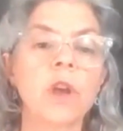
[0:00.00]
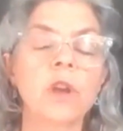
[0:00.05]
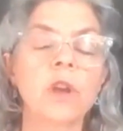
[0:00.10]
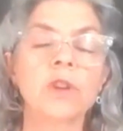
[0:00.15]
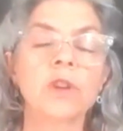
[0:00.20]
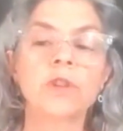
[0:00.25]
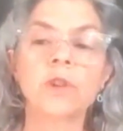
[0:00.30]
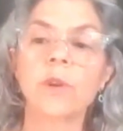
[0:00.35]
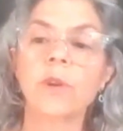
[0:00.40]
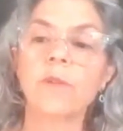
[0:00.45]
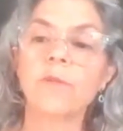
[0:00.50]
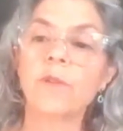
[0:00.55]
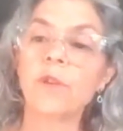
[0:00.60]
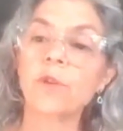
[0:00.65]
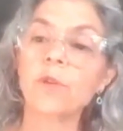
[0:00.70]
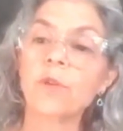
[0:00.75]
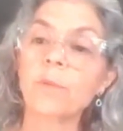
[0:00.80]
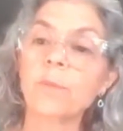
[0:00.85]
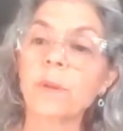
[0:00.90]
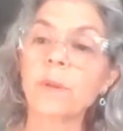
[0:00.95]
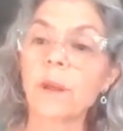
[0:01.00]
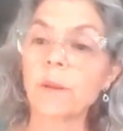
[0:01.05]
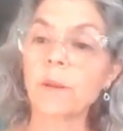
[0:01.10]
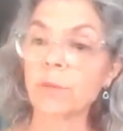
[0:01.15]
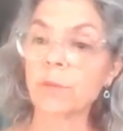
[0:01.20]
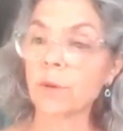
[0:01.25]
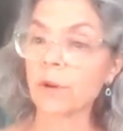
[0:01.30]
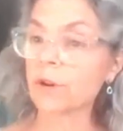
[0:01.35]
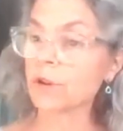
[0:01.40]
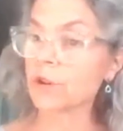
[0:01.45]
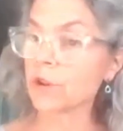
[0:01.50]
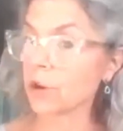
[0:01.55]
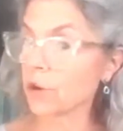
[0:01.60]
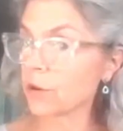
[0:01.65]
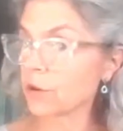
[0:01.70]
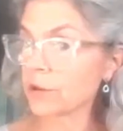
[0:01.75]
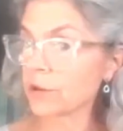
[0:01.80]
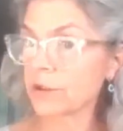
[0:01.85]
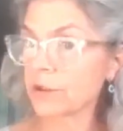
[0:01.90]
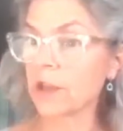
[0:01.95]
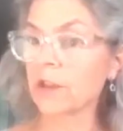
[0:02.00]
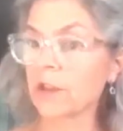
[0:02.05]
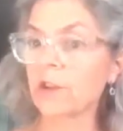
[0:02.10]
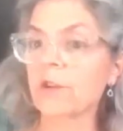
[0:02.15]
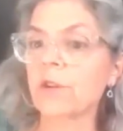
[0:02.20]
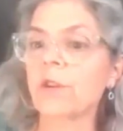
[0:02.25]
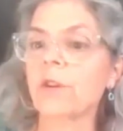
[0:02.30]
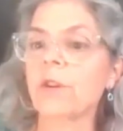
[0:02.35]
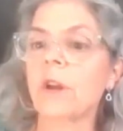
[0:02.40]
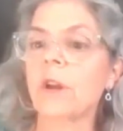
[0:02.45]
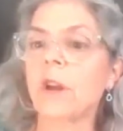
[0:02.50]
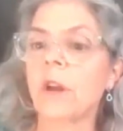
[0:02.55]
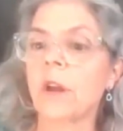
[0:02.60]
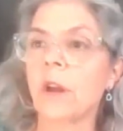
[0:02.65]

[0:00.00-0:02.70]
So if your blood work shows that your